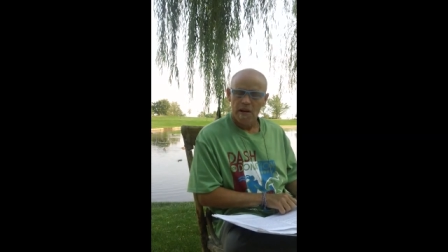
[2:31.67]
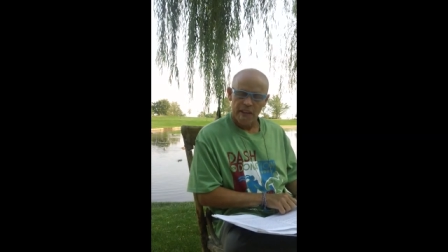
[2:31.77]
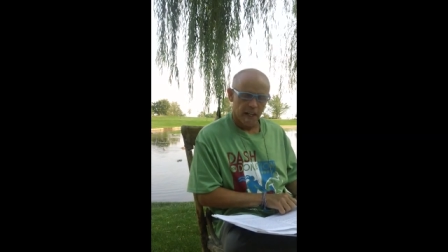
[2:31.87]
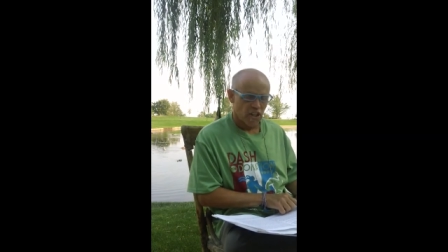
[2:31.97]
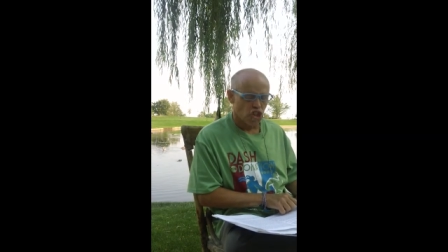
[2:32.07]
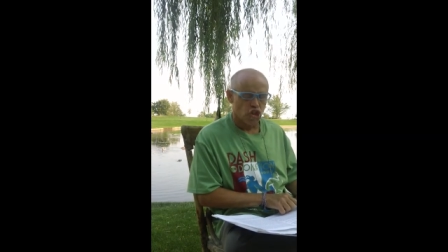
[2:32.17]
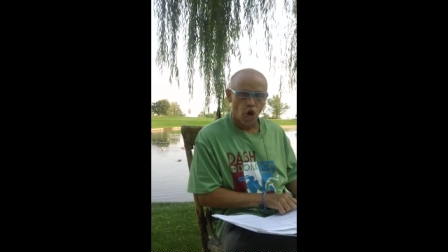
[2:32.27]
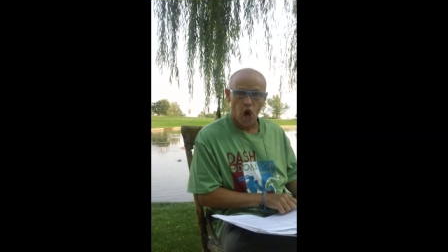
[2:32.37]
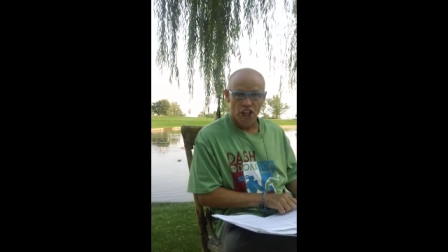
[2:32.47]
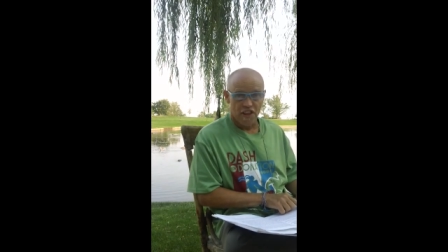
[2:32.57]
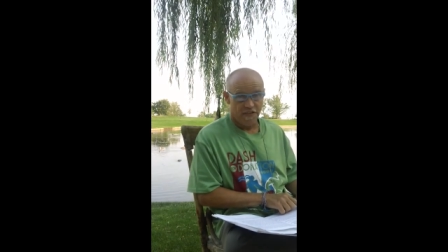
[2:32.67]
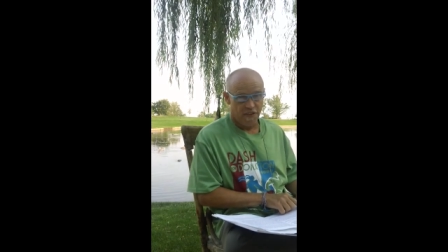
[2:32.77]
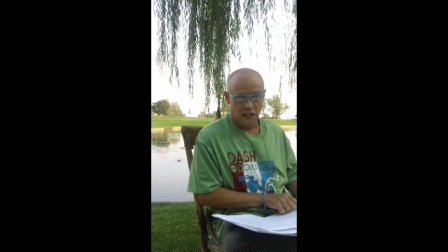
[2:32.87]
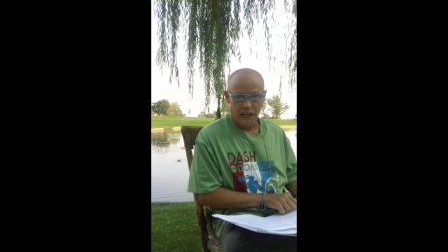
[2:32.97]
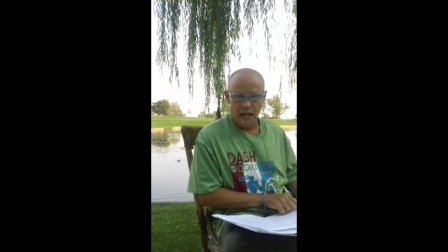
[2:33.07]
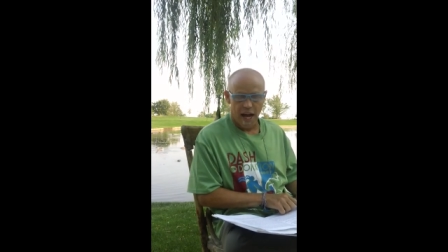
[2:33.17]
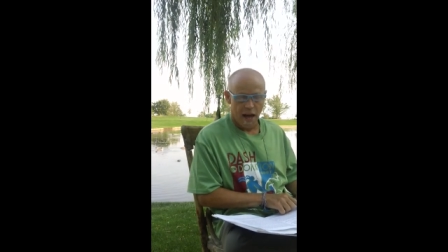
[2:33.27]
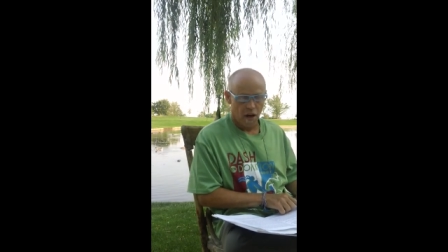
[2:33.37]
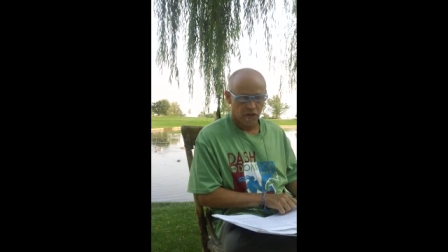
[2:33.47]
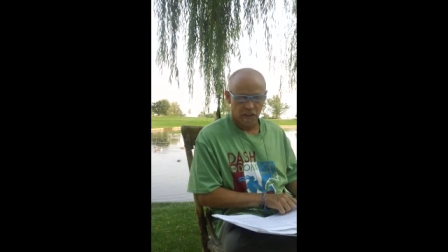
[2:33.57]
They destroyed the fucking
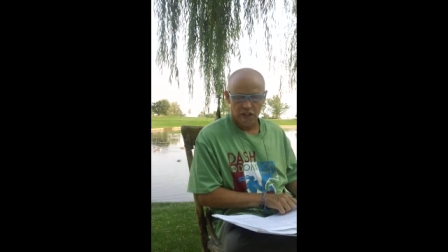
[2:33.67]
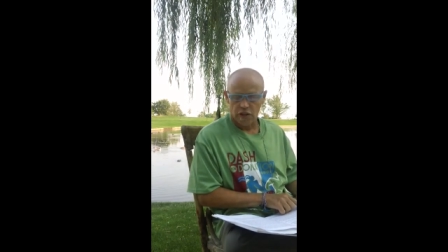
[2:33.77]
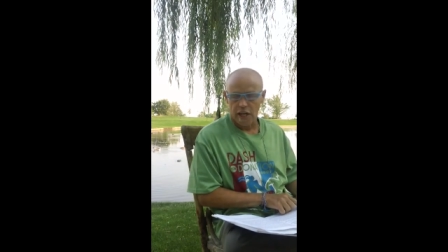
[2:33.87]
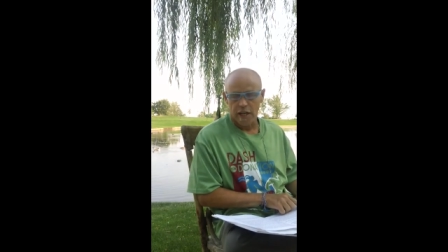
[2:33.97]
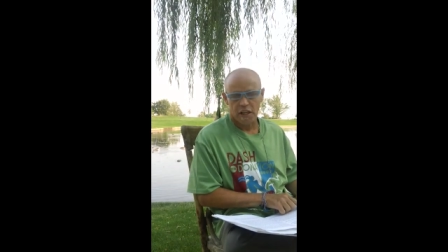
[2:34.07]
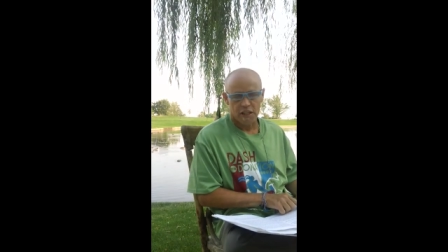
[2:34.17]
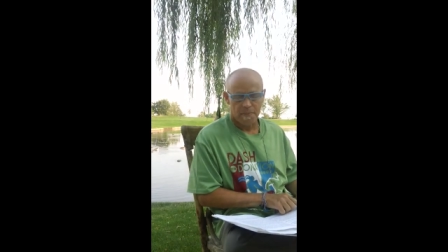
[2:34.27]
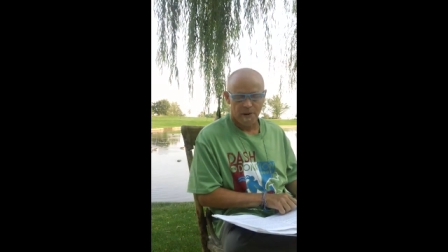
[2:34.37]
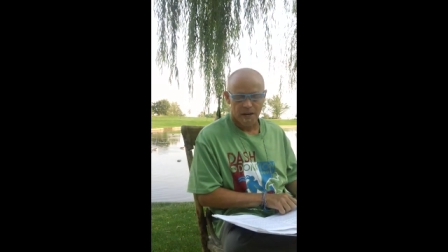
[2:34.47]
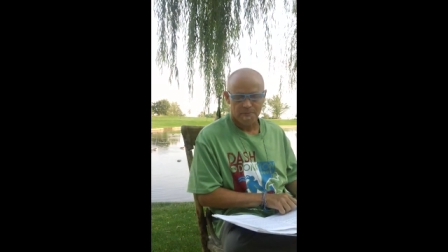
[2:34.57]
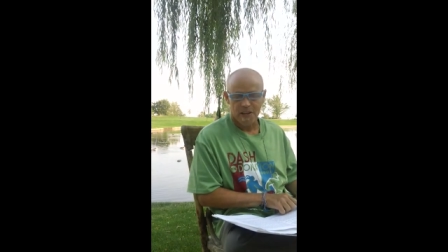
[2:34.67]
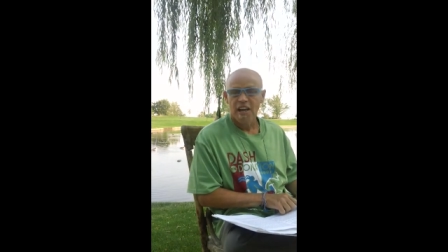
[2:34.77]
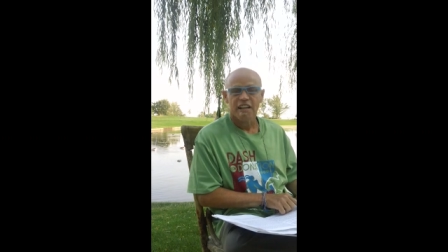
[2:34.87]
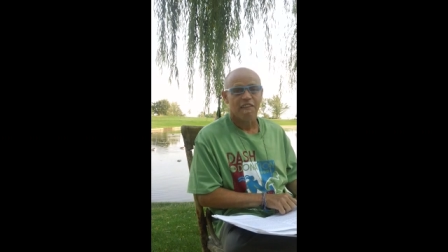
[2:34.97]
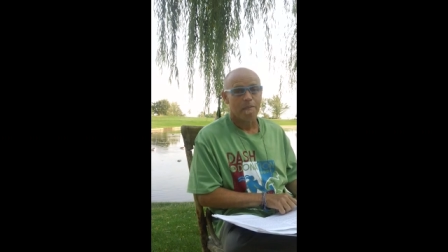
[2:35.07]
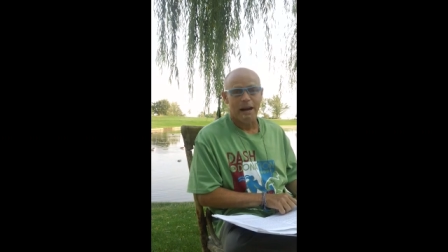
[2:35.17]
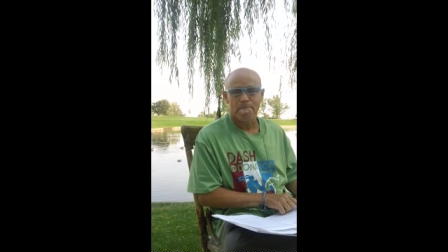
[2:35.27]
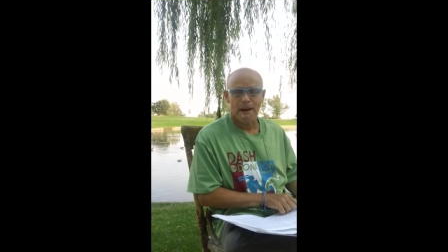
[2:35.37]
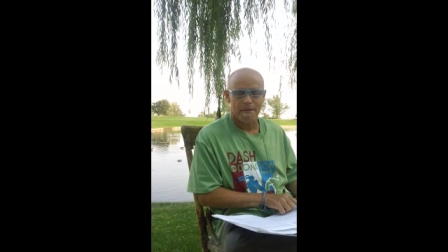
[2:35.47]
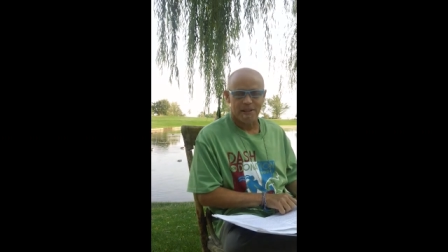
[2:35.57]
house. They turned it into contemporary people, never made a
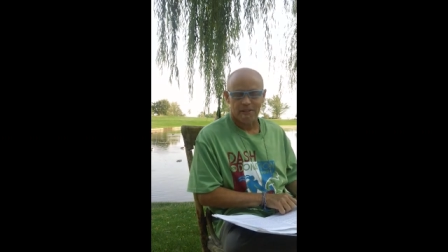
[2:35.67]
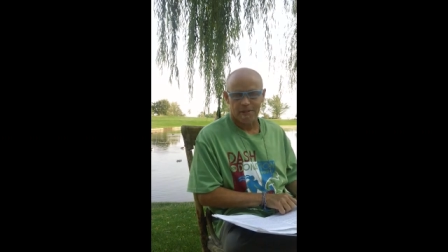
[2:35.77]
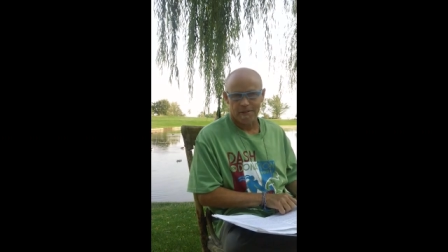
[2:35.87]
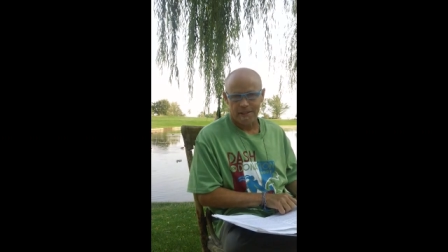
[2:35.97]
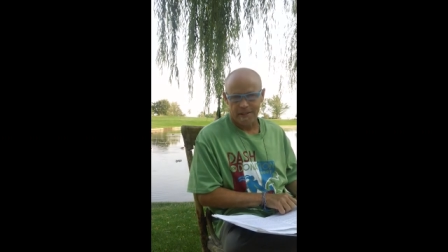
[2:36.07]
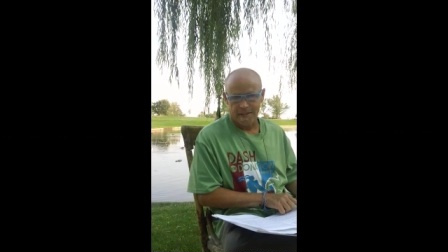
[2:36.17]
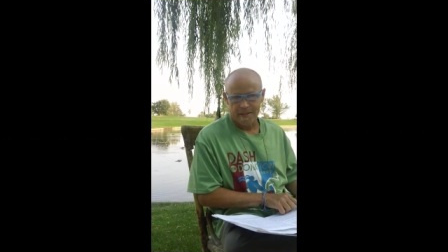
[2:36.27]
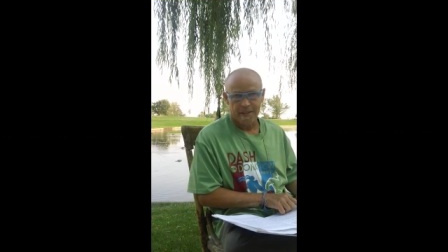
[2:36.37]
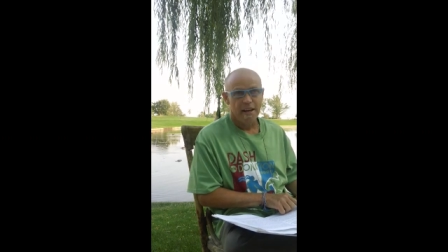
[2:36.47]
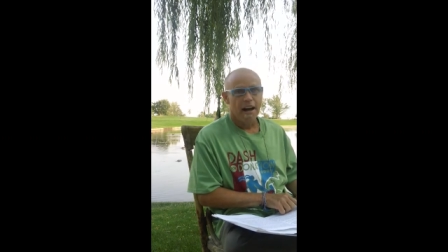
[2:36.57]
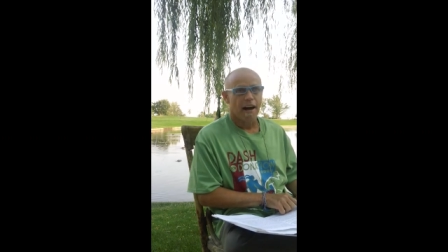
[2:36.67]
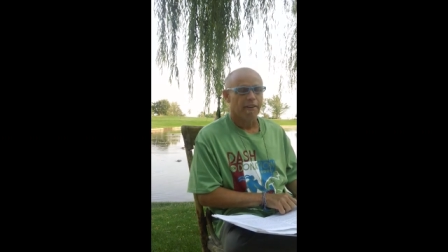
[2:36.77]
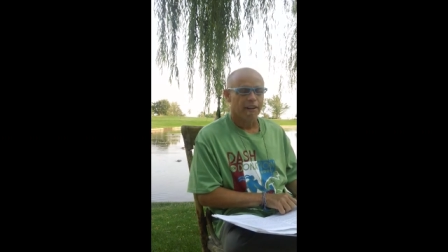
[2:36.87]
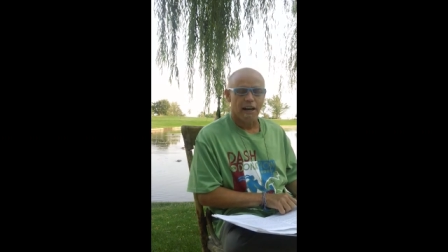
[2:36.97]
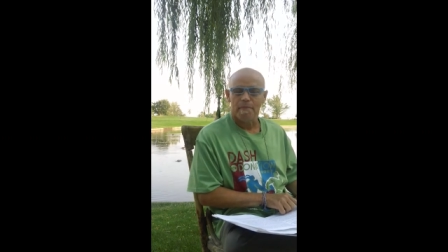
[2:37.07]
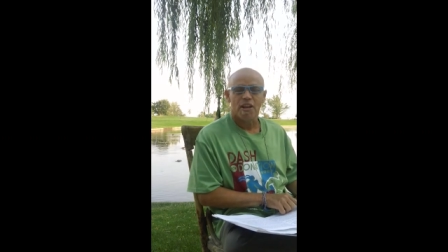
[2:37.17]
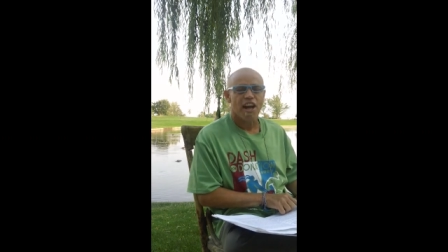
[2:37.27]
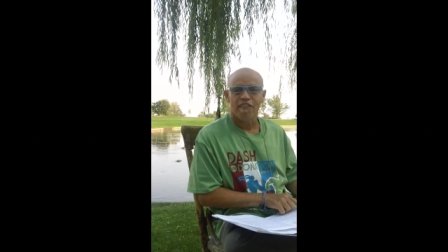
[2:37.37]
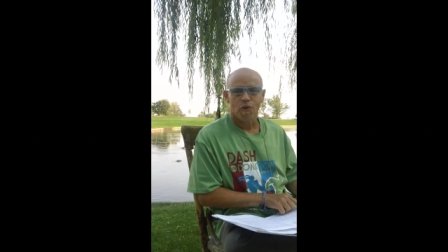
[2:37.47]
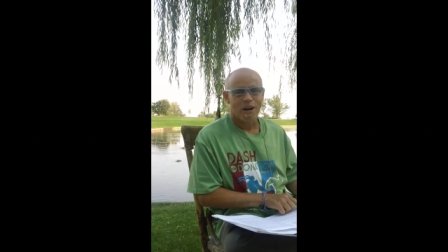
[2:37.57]
payment in two years. Under indictment,
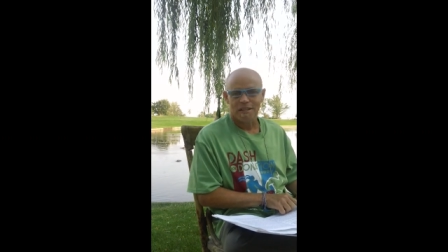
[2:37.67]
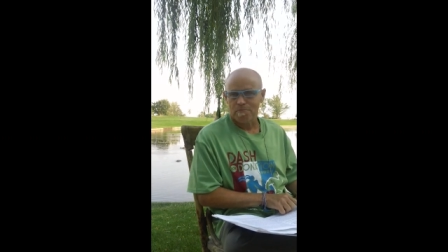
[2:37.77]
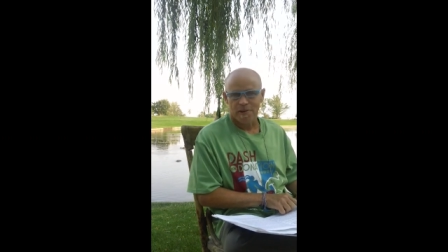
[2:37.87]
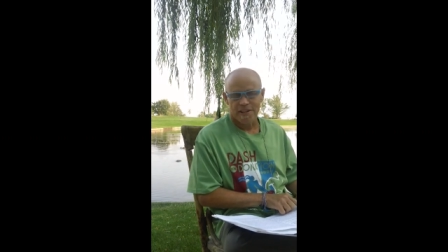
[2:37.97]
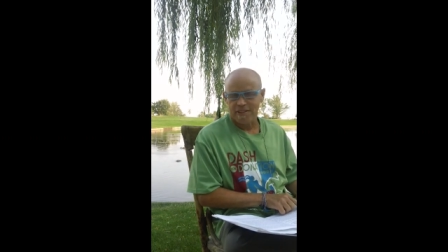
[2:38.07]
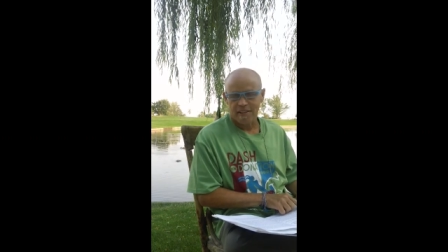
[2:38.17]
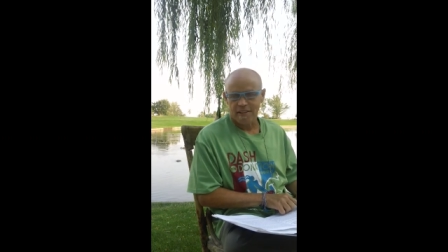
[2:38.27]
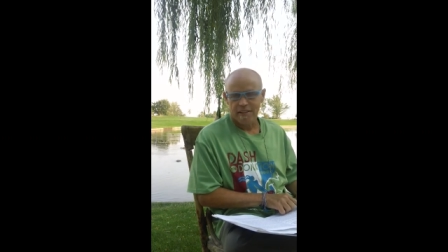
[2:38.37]
never went to prison.